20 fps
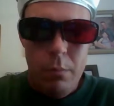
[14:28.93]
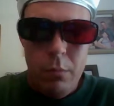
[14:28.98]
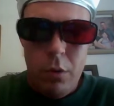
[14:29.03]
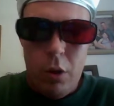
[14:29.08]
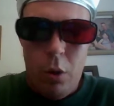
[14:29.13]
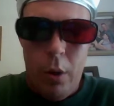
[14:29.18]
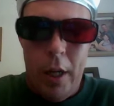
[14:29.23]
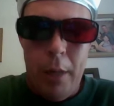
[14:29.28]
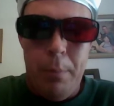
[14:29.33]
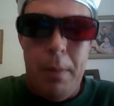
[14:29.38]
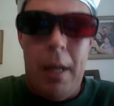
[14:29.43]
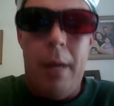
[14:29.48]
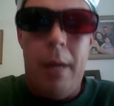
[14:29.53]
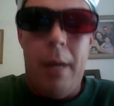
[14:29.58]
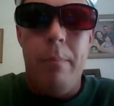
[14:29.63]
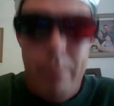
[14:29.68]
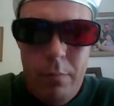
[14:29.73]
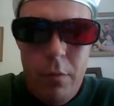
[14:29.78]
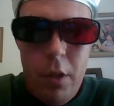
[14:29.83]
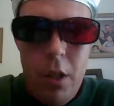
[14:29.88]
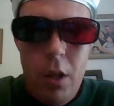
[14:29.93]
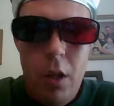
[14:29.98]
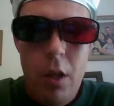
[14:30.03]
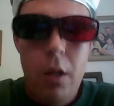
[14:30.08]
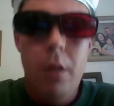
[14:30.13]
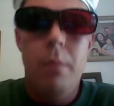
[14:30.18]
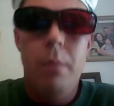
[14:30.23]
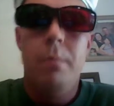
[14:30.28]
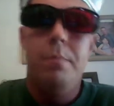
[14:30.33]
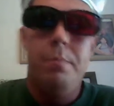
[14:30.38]
Squeeze me,
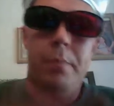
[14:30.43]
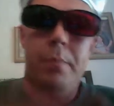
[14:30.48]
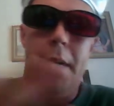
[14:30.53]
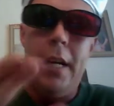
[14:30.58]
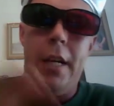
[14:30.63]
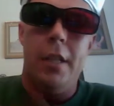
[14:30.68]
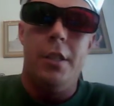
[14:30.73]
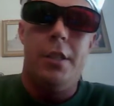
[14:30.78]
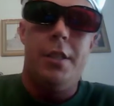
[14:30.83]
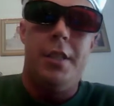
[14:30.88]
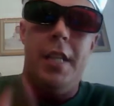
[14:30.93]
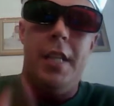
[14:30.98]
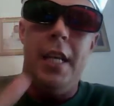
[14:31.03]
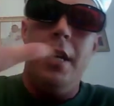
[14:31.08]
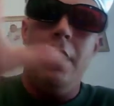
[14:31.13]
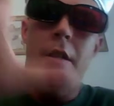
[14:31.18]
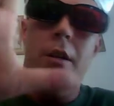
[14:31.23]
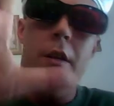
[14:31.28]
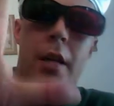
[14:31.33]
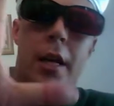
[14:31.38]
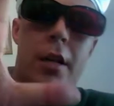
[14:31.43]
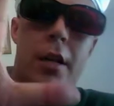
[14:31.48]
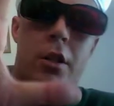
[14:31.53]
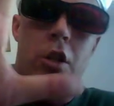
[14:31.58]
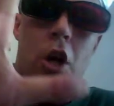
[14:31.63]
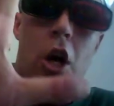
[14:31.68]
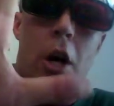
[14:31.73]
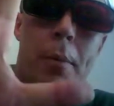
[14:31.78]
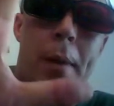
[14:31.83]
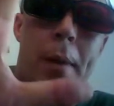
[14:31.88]
because see, it's all